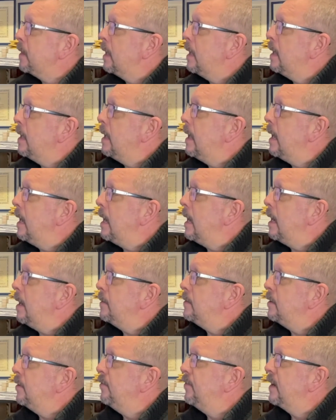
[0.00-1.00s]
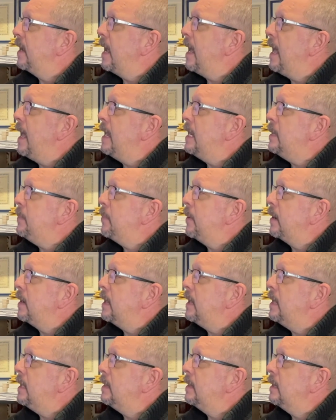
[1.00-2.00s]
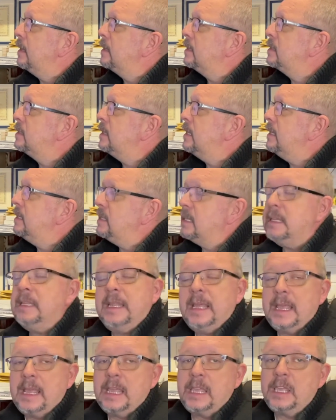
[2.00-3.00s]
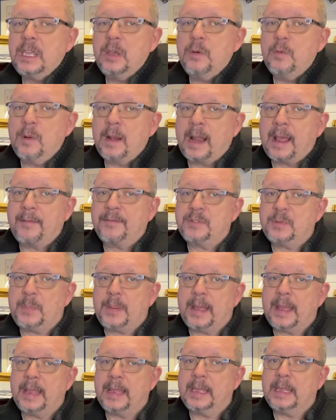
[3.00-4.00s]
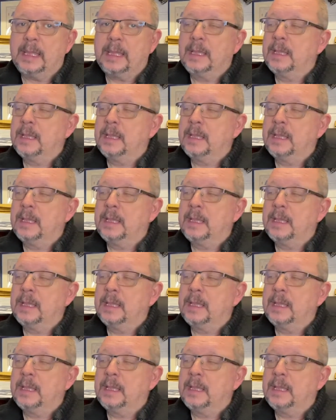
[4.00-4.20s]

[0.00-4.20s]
Don't forget, anybody that is in the EU will have to pay